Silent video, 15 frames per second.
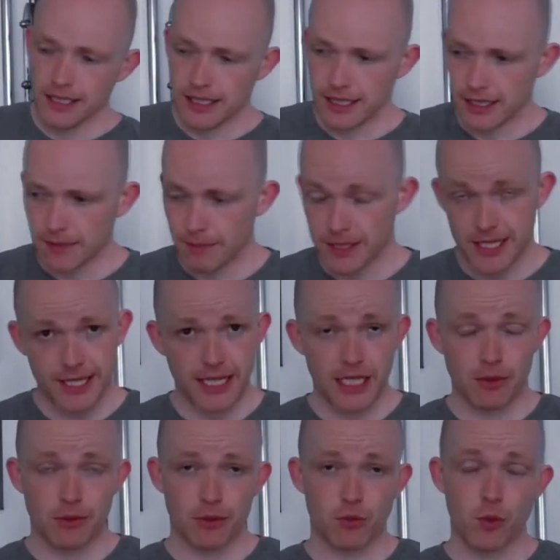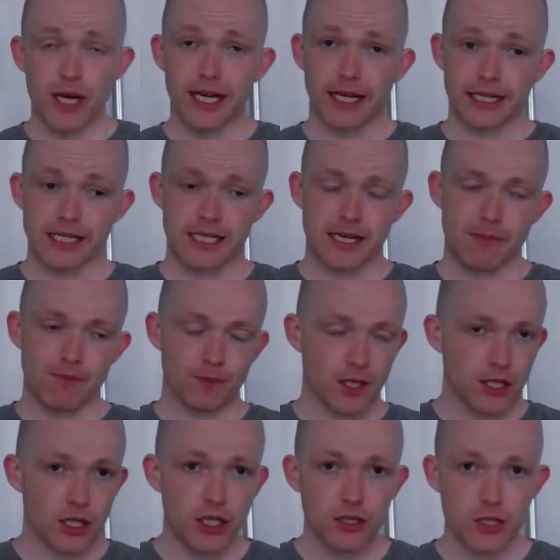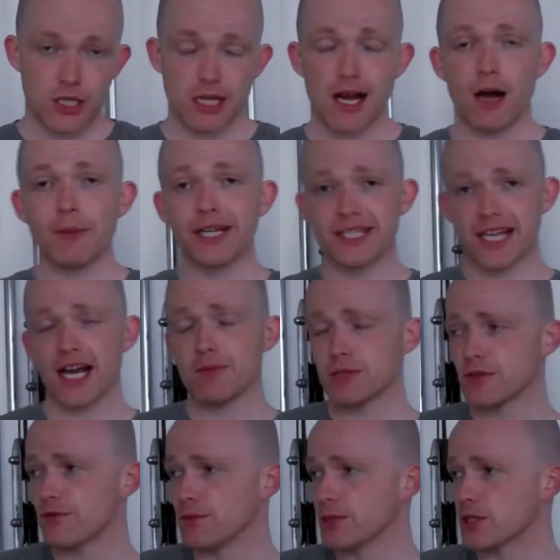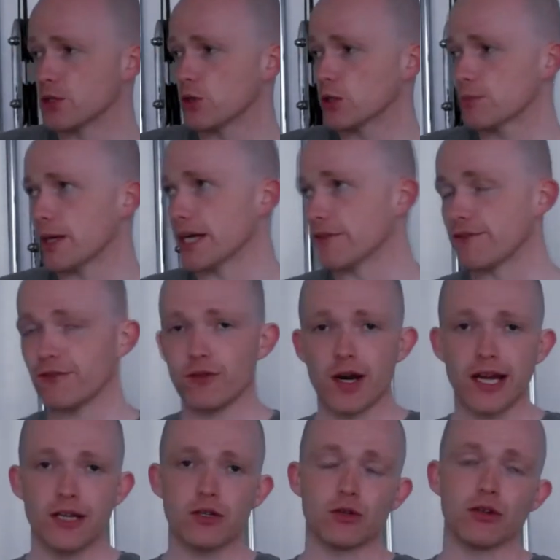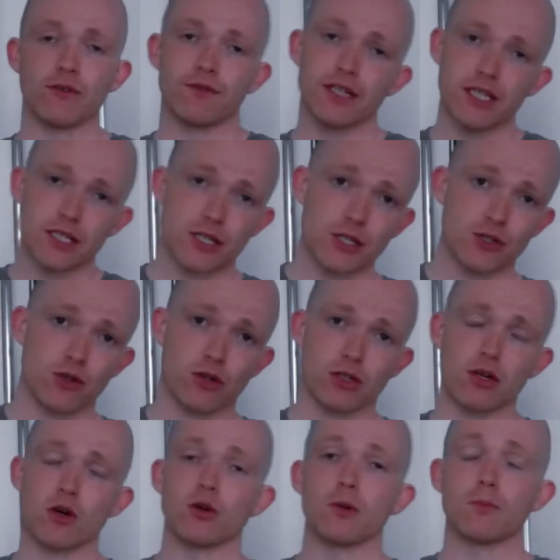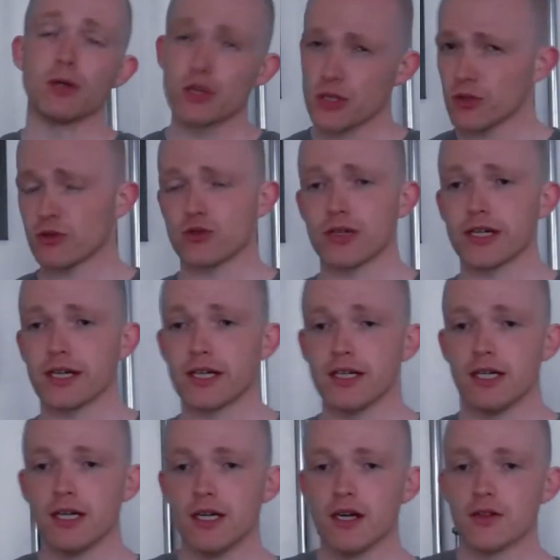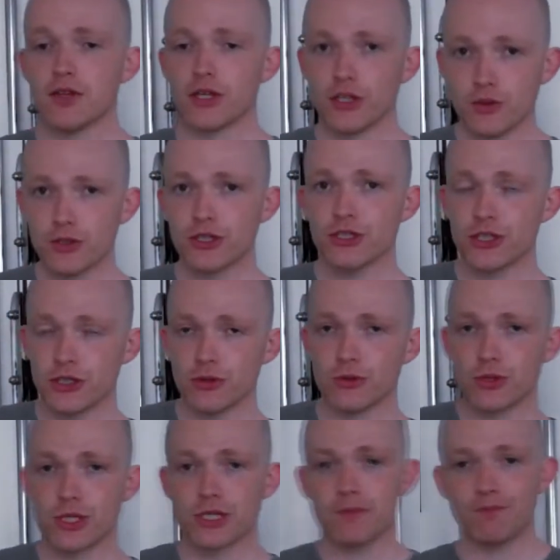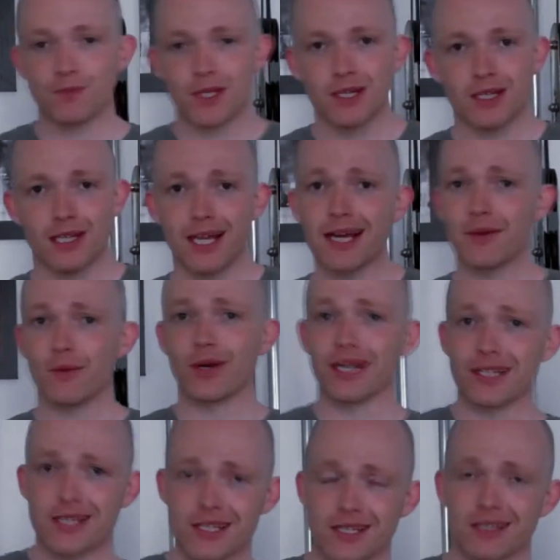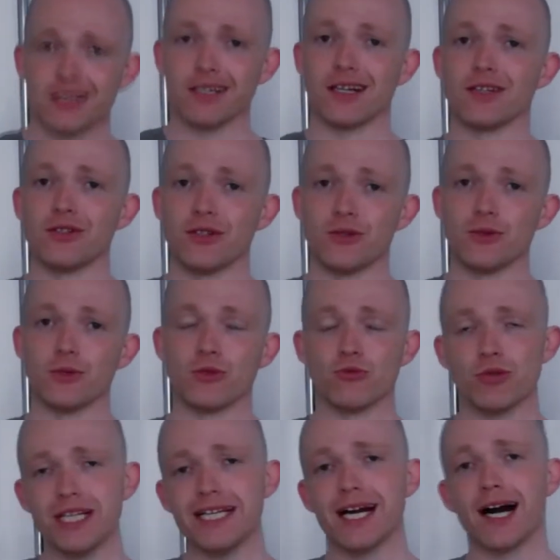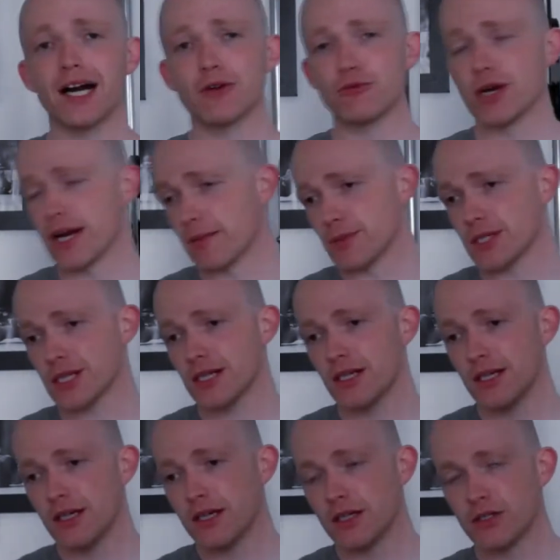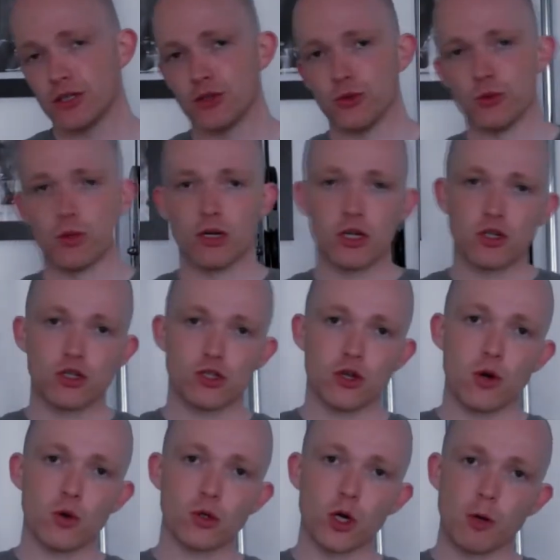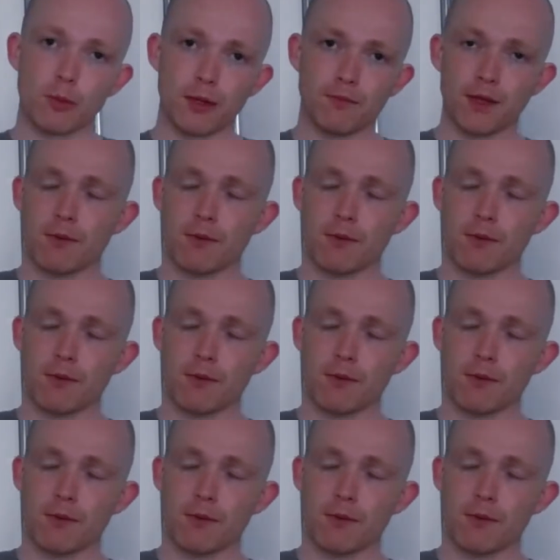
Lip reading: Particularly with weights. Girls, how many times have you been told by a friend or a fitness instructor or a personal trainer that you should use light weights and do really high reps to tone up?